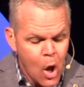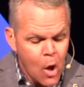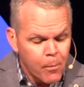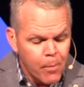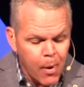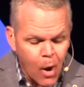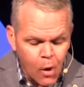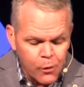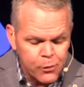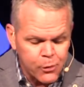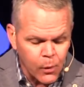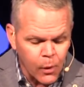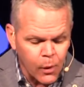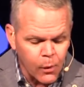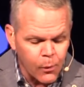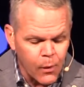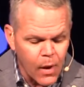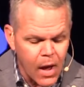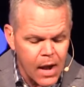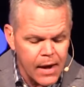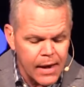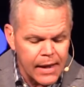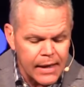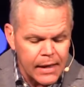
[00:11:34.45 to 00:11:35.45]
Both were
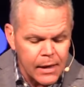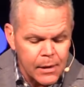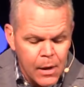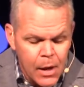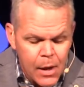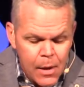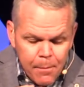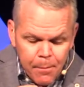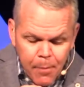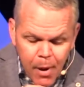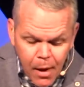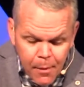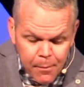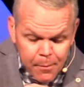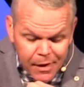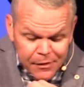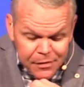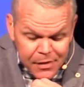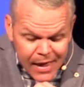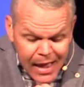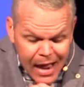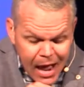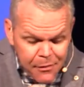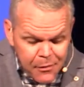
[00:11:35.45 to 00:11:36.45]
running,
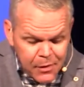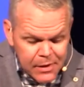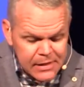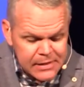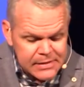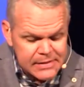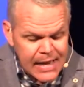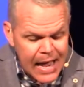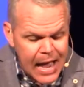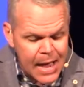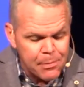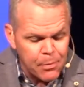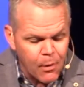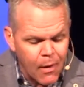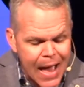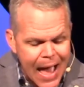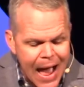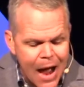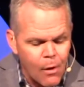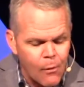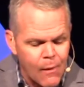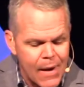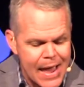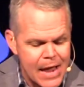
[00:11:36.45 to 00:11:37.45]
but the other disciple
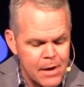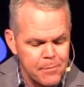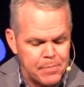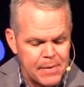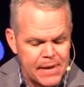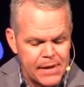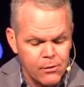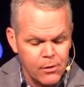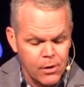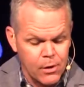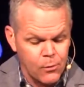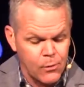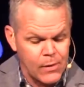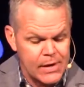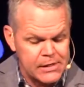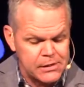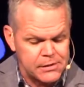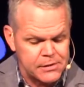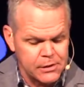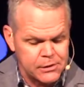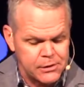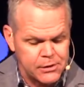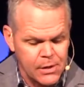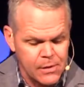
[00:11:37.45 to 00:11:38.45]
outran Peter and
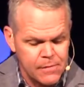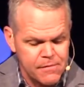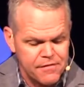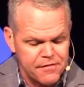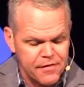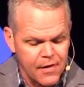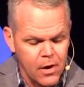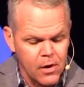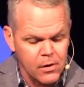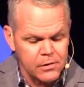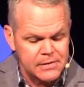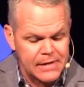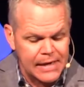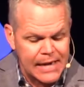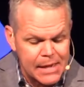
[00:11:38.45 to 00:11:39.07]
reached the tomb first.